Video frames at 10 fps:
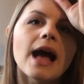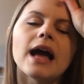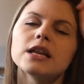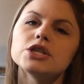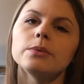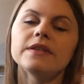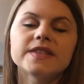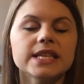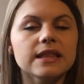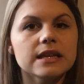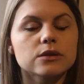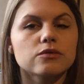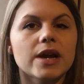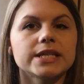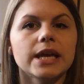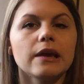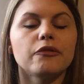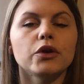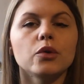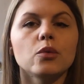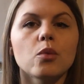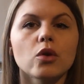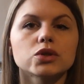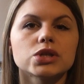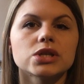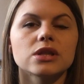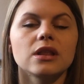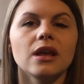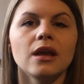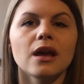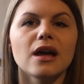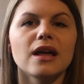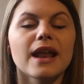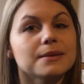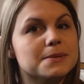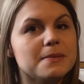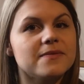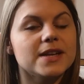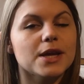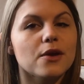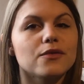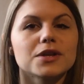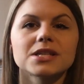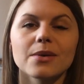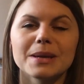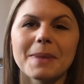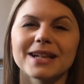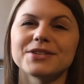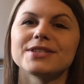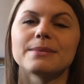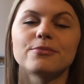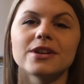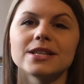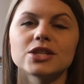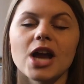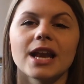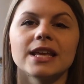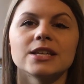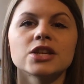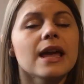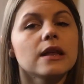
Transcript: and you will have seen these already if you watched the announcement video for the Sewing Patterns and Prints Challenge,